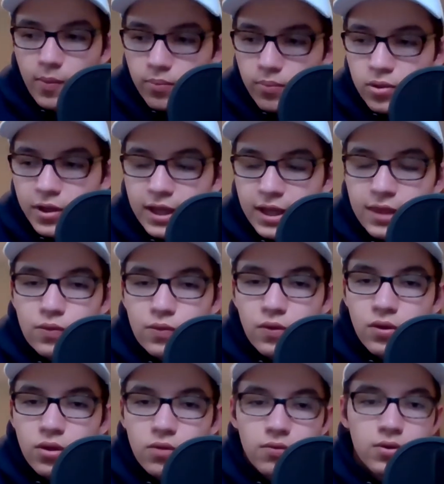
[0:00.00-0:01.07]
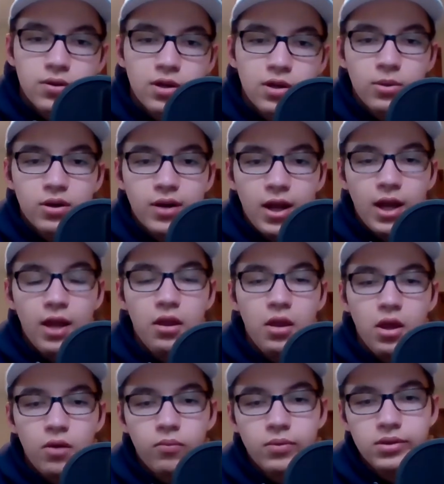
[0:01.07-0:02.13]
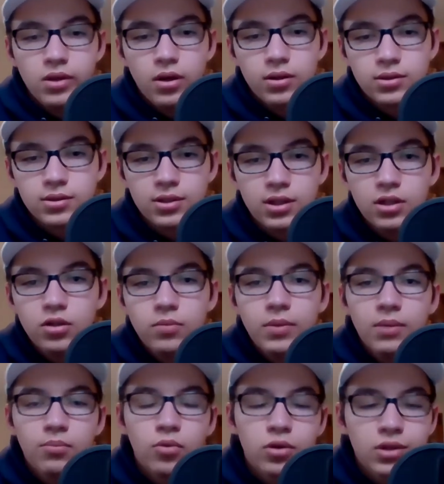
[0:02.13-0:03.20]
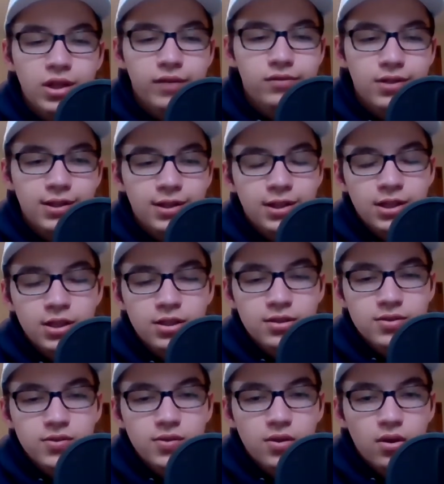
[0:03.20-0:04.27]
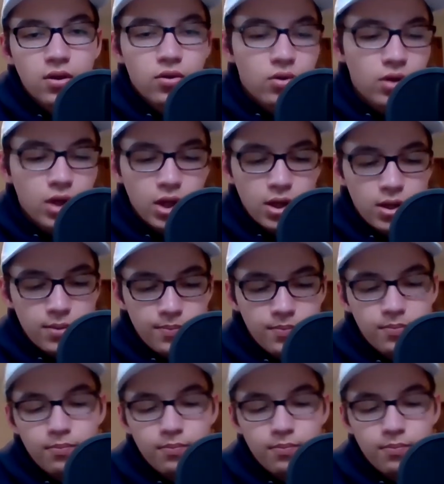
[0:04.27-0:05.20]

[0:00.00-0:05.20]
Plain through and through Democrat with a little bit more lefty leanings. Um,